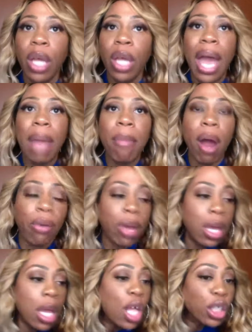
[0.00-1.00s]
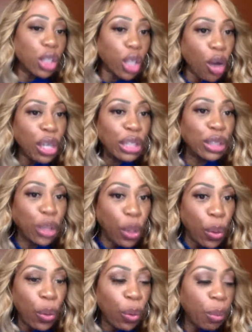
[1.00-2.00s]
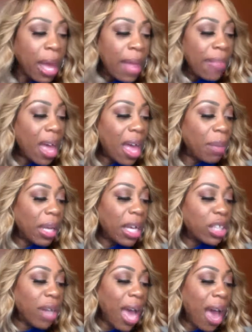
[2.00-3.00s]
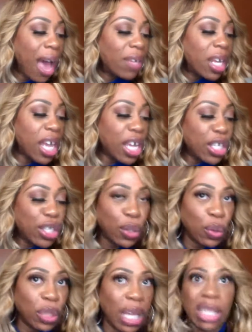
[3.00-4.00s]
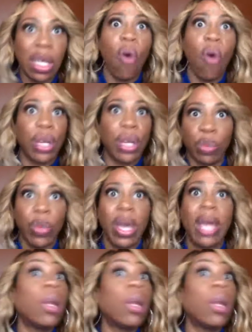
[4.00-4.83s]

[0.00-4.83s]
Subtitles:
Hey, Margaret. So don't assume that because you're having an issue that it's over, it's rigged.